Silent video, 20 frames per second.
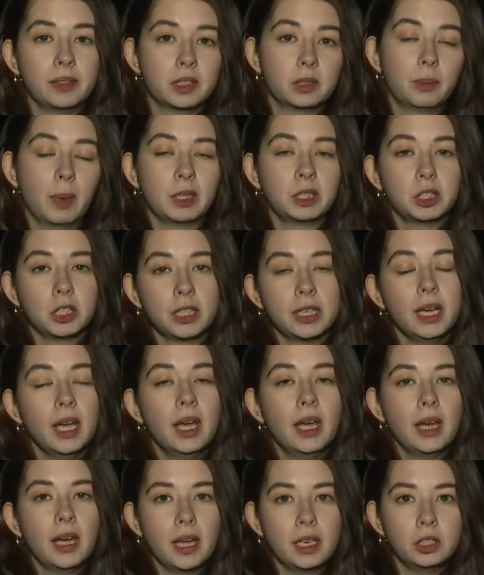especially
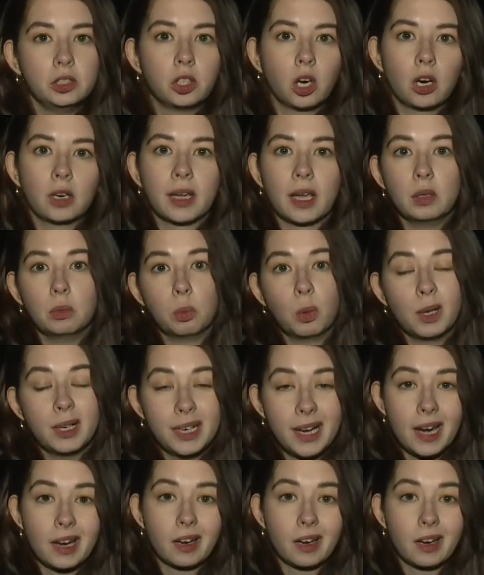in dark and wooded